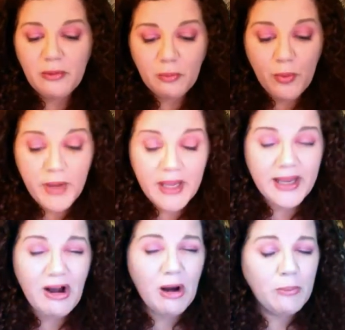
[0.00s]

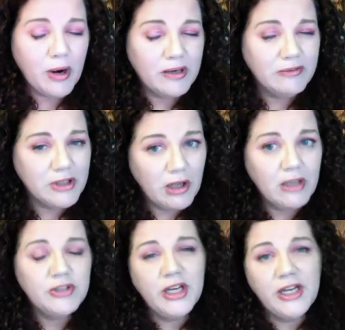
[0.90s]
we are part of a
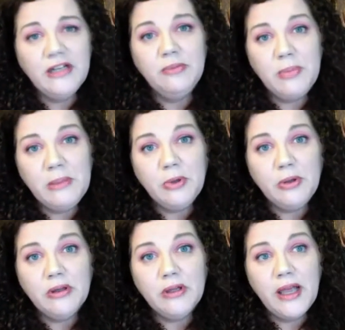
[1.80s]
long chain of
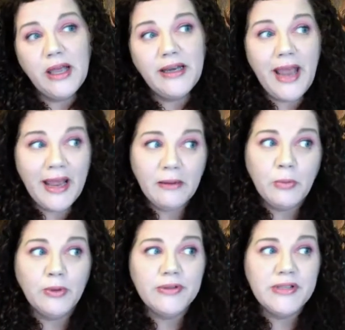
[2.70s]
people and
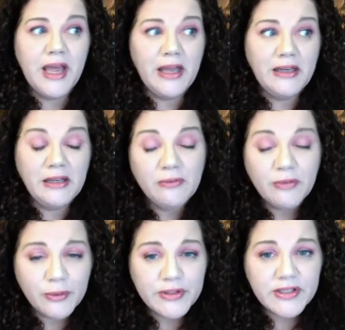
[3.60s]
animals and
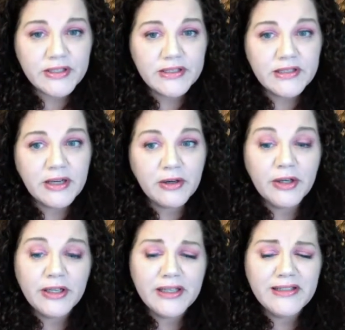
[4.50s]
influences that are
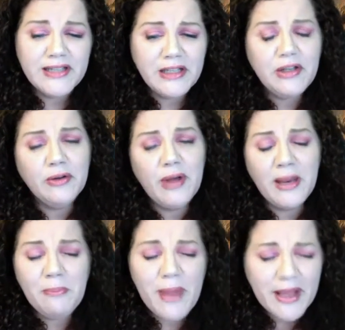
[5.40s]
going to continue
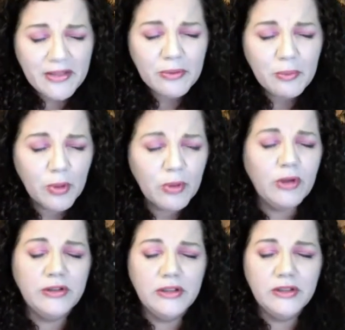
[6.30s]
and make the
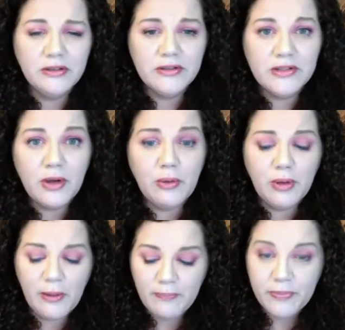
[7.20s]
world.
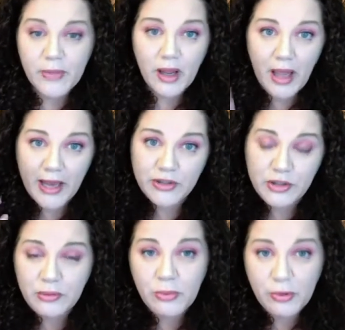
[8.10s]
So
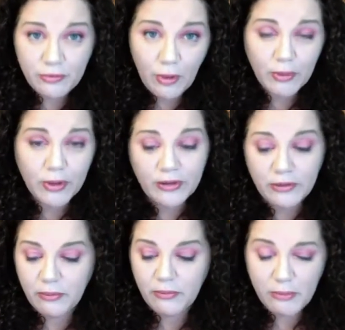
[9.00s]
as you move
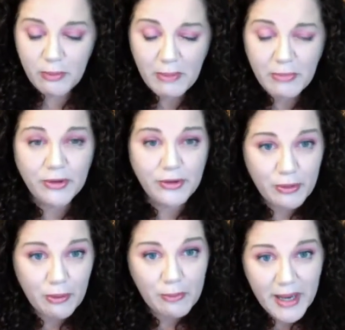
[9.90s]
forward, remember,
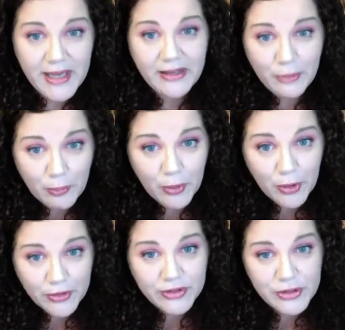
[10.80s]
you are making the
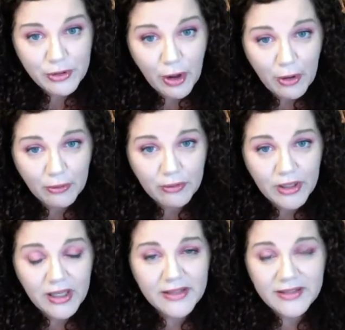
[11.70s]
world as you go.
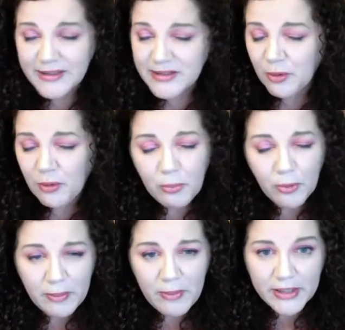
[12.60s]
That's the whole
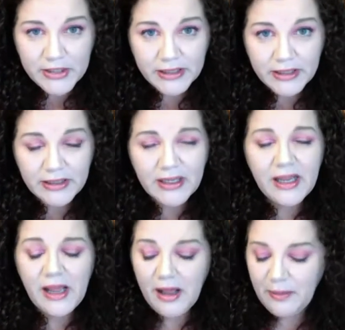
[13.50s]
point of magic.
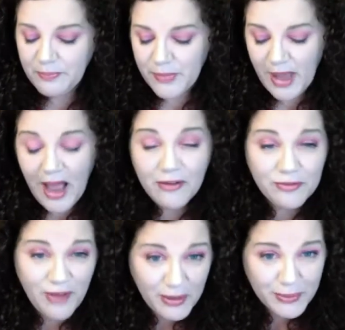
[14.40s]
Have
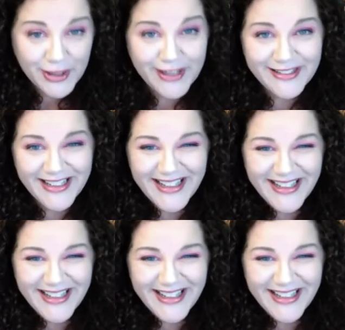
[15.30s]
fun with it.